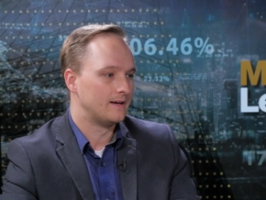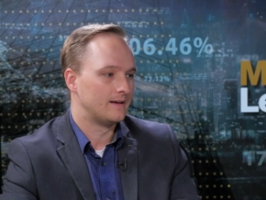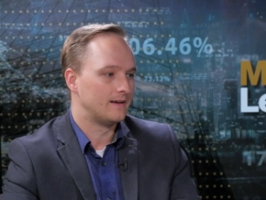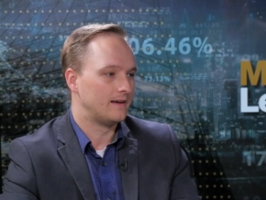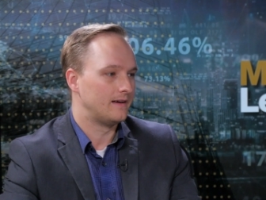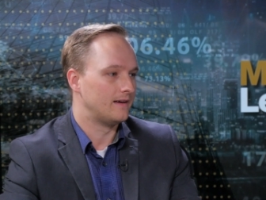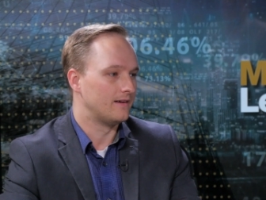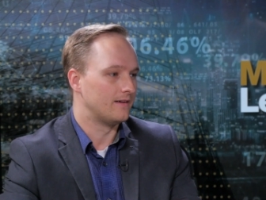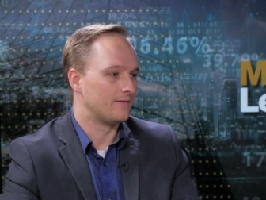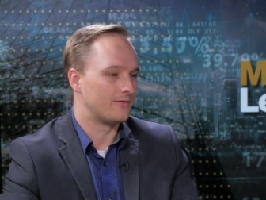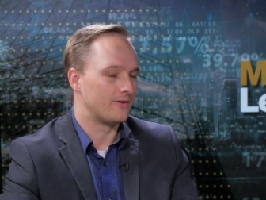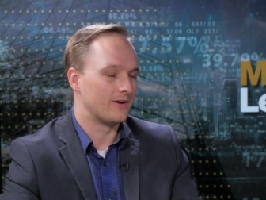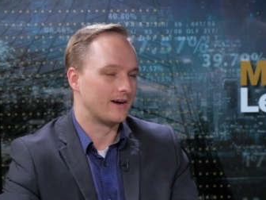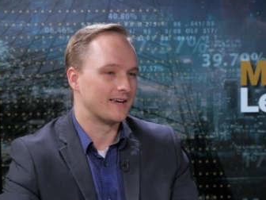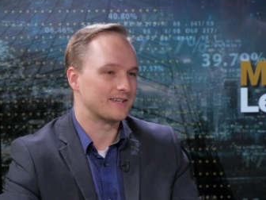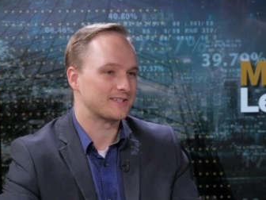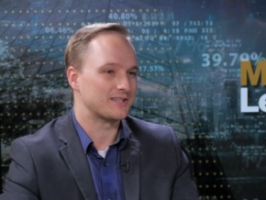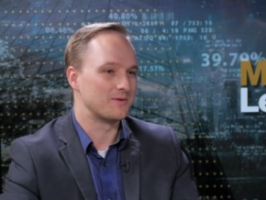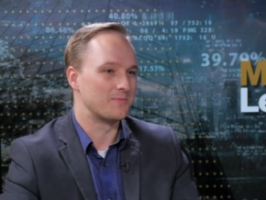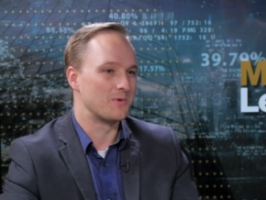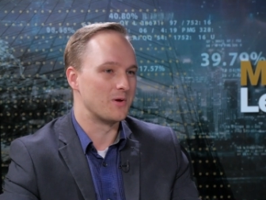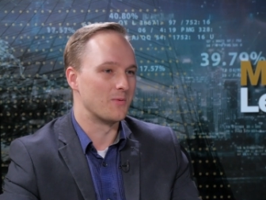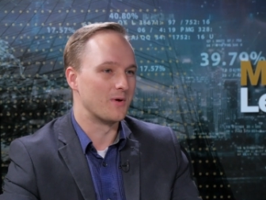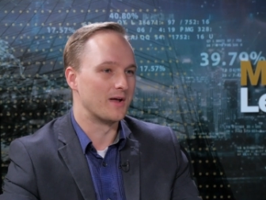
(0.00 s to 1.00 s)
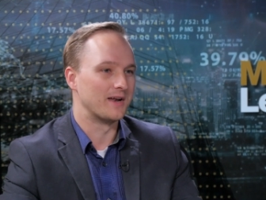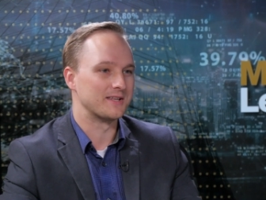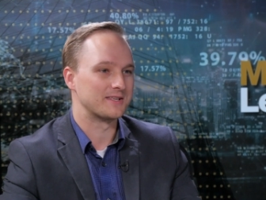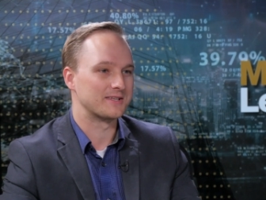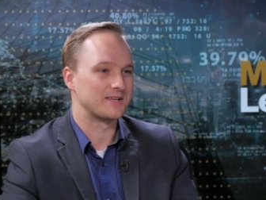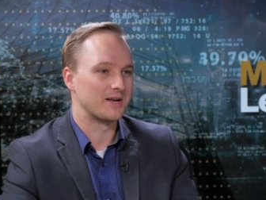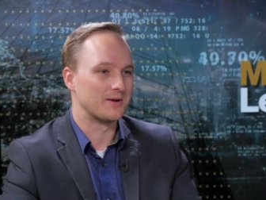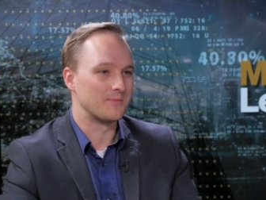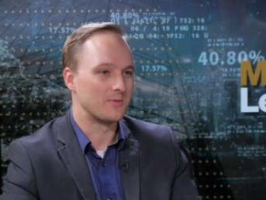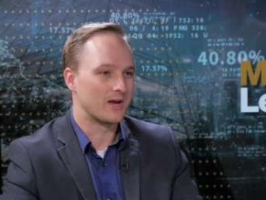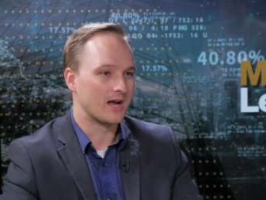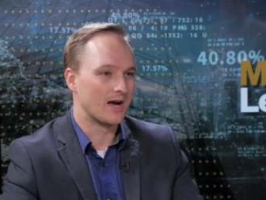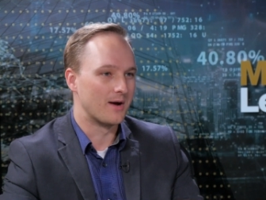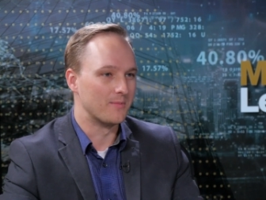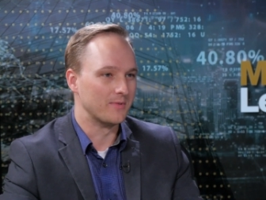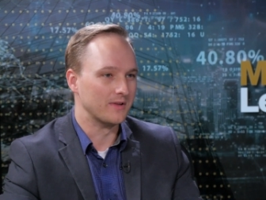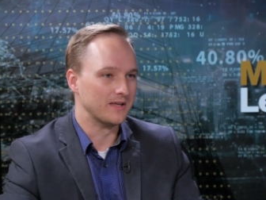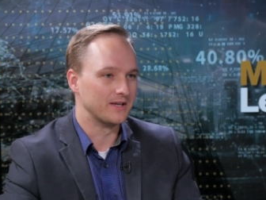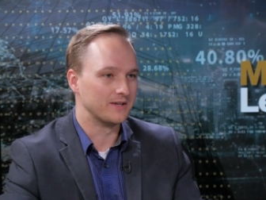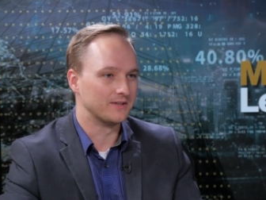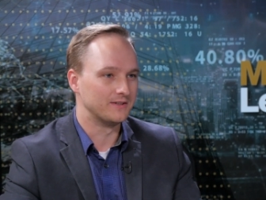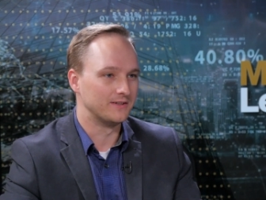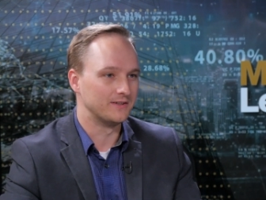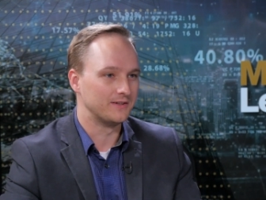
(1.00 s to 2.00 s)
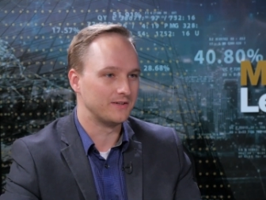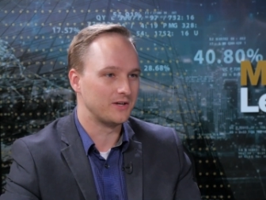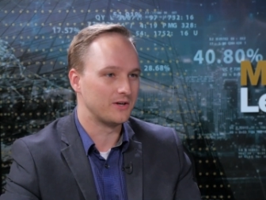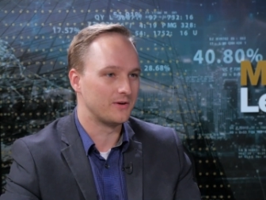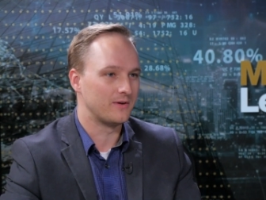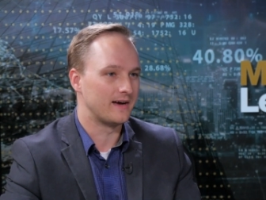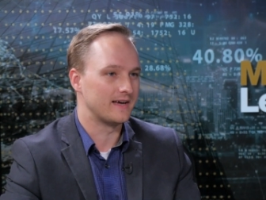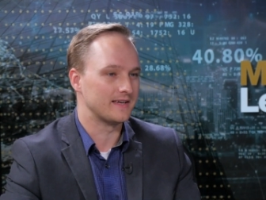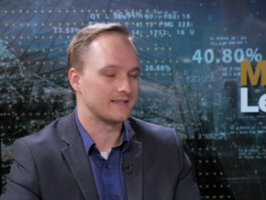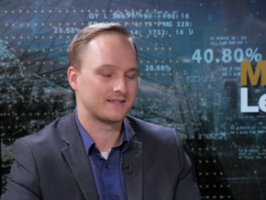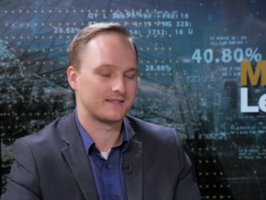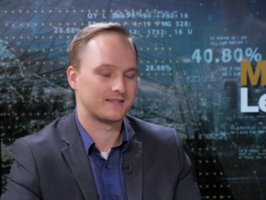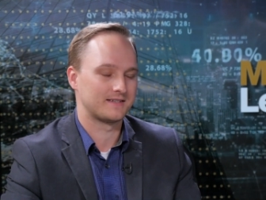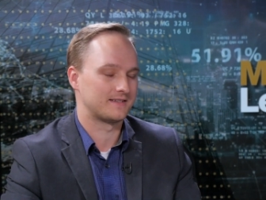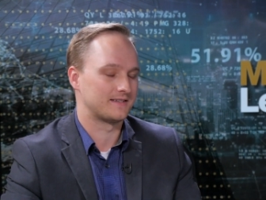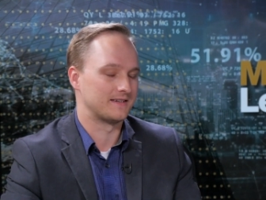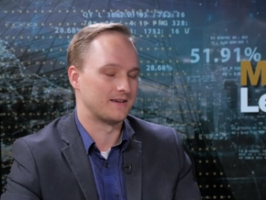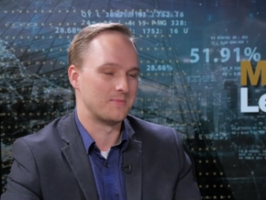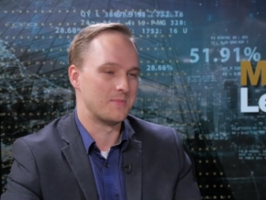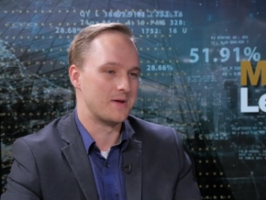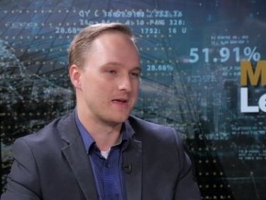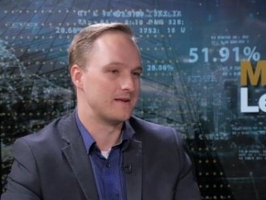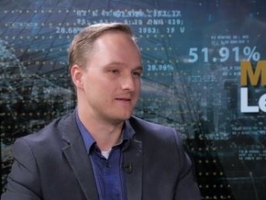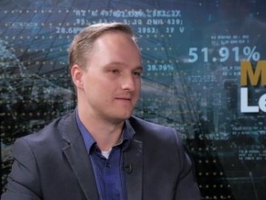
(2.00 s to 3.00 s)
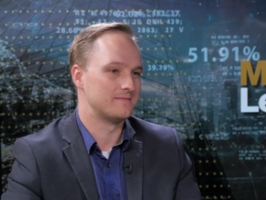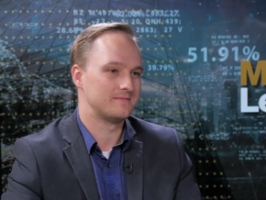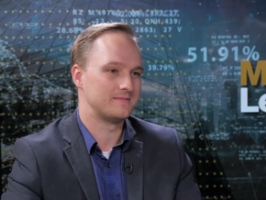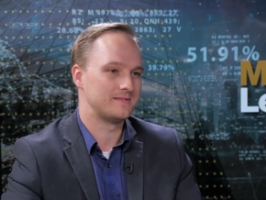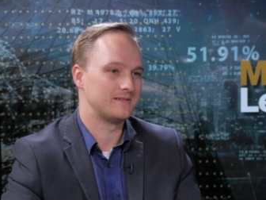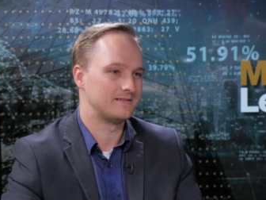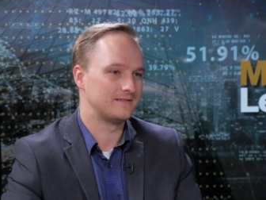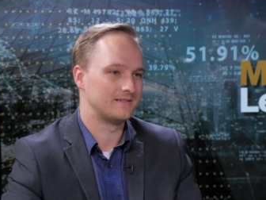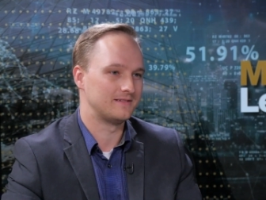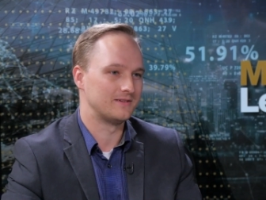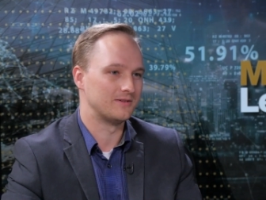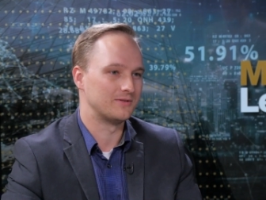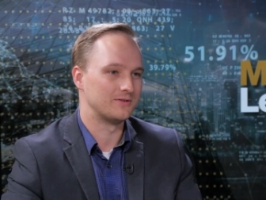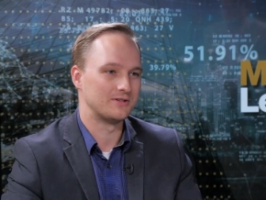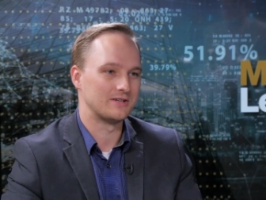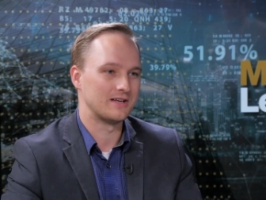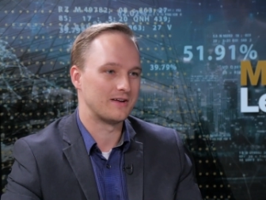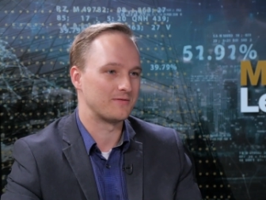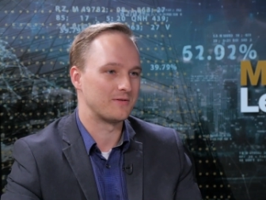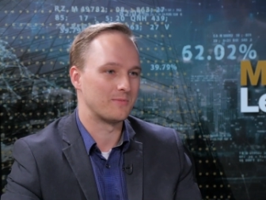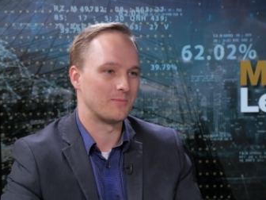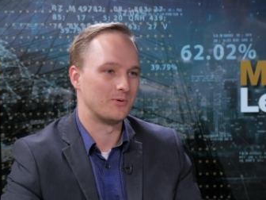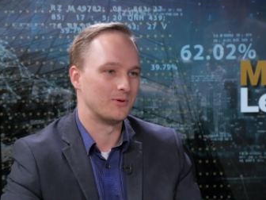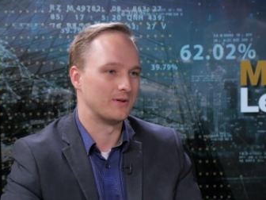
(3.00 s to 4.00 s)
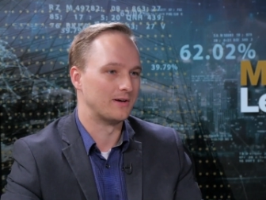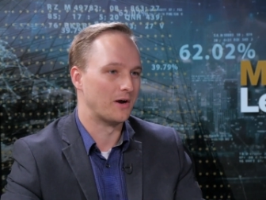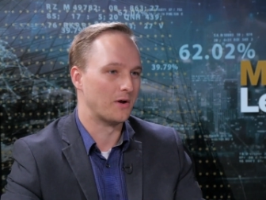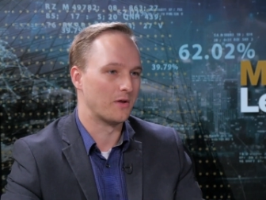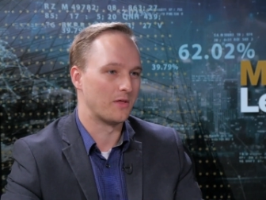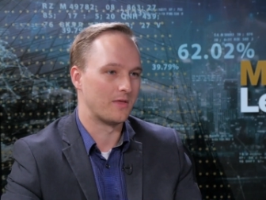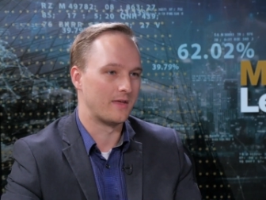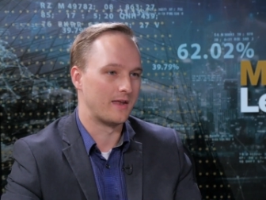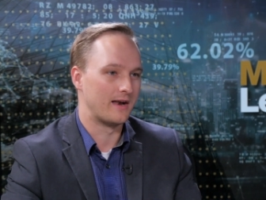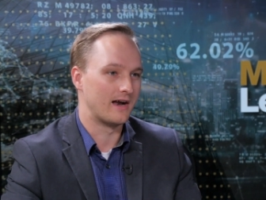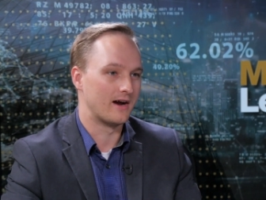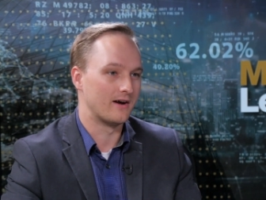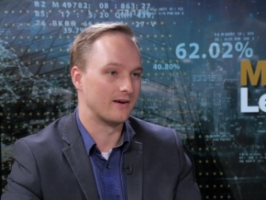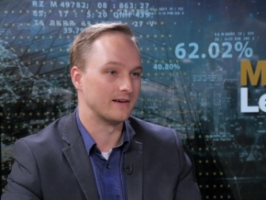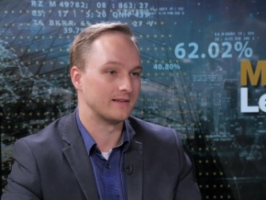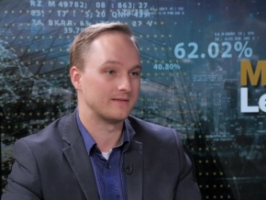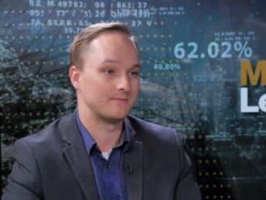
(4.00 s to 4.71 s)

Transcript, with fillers: If you're asking me when it's going to become legal in the U.S., I mean, you know, you just have to pull it out of thin air.